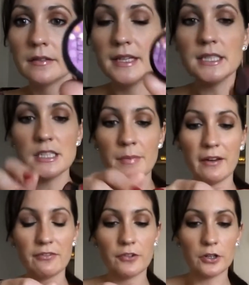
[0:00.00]
This is my
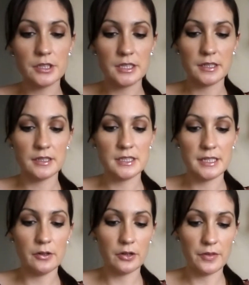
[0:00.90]
first
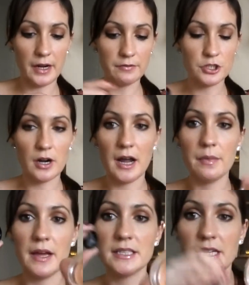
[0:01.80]
concealer that I've tried
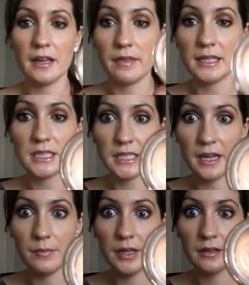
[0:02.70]
that is like that
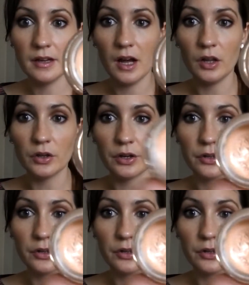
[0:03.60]
salmon color,